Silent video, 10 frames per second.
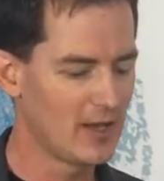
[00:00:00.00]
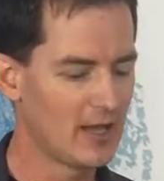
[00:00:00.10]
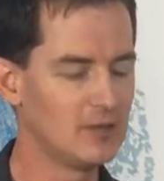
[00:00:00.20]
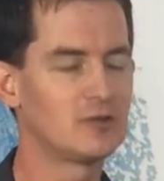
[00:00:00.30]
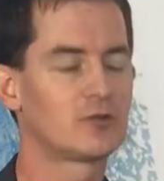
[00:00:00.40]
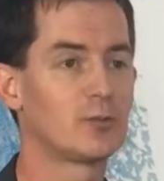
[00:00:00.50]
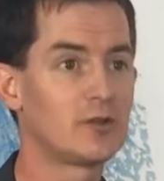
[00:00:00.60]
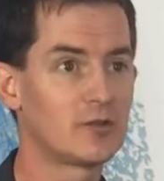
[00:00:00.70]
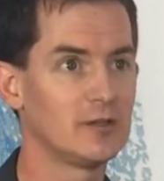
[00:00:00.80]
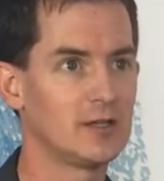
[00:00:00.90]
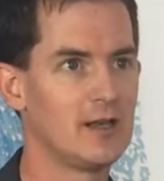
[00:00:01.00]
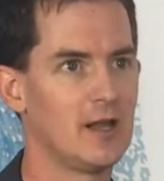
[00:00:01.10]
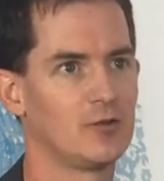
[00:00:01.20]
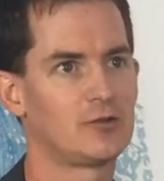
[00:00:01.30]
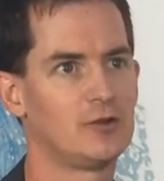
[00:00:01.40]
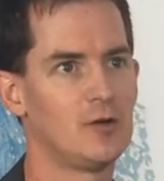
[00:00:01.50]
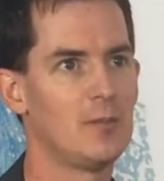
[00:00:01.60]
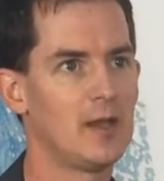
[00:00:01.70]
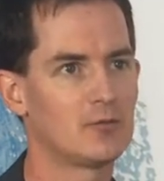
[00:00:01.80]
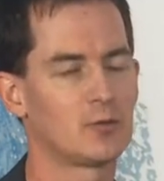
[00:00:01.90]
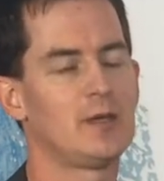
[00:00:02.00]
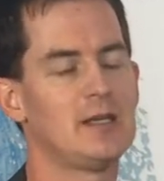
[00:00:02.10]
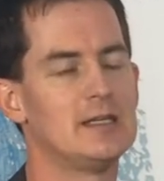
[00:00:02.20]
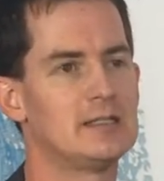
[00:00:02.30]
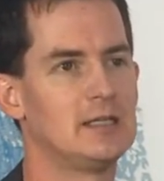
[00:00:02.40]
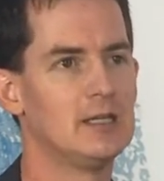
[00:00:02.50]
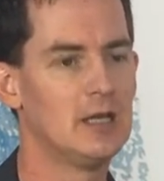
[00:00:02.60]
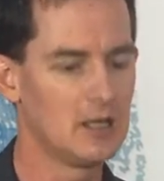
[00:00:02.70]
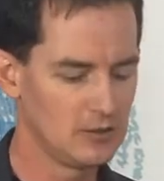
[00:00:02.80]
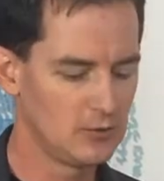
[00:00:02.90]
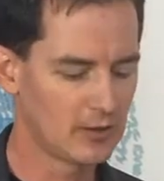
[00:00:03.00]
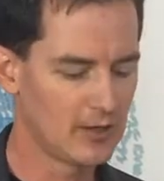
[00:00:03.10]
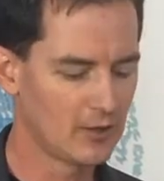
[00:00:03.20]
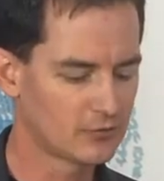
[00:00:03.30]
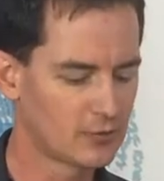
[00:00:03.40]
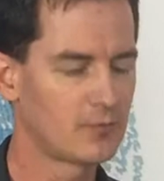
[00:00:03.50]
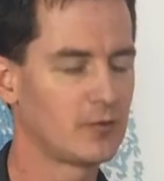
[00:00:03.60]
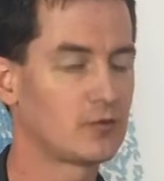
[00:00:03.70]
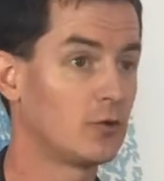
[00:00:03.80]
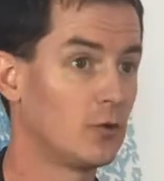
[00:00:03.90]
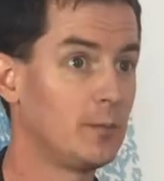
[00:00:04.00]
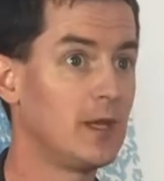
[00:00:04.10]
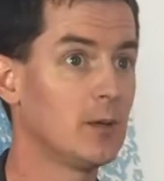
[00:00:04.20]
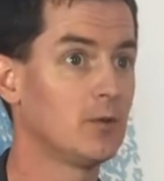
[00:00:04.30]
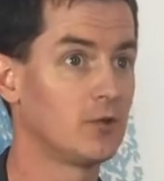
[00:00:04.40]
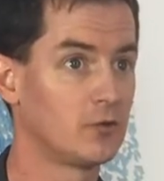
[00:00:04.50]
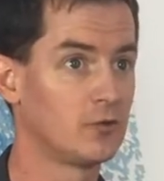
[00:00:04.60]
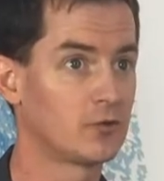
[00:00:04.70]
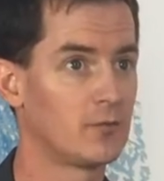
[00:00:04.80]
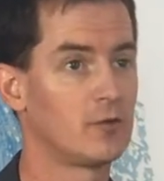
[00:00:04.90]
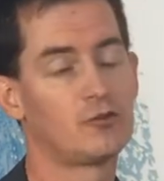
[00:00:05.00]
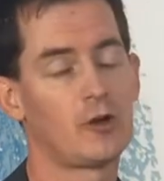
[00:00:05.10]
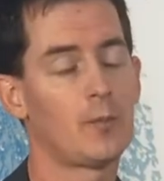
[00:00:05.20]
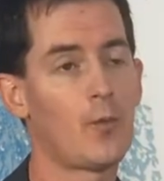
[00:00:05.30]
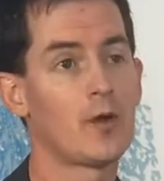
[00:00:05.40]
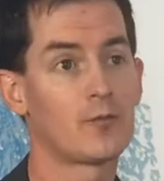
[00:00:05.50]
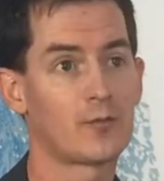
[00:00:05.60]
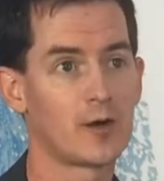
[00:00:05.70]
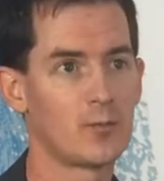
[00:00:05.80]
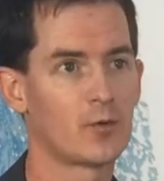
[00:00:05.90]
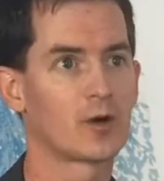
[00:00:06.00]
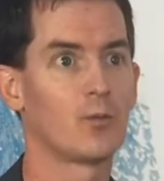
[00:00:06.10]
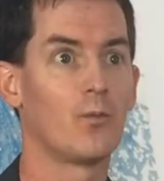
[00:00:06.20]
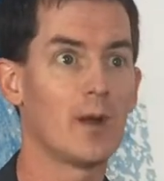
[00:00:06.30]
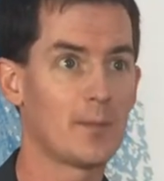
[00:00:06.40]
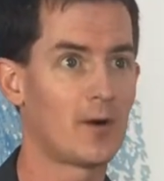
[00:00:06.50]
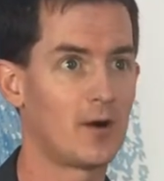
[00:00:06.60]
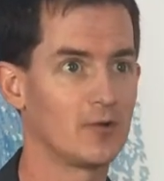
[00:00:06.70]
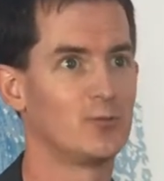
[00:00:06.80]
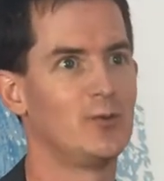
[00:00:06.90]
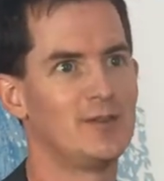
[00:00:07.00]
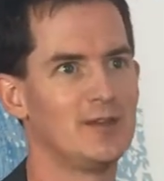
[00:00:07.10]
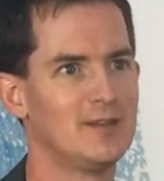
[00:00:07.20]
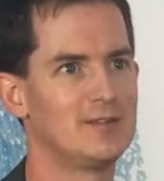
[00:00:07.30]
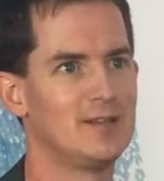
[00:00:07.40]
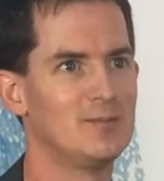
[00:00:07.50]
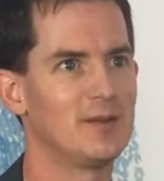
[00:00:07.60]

and just recently announced here in May of 2018, you can now surface, or you'll be able to soon surface, SharePoint framework web parts within Team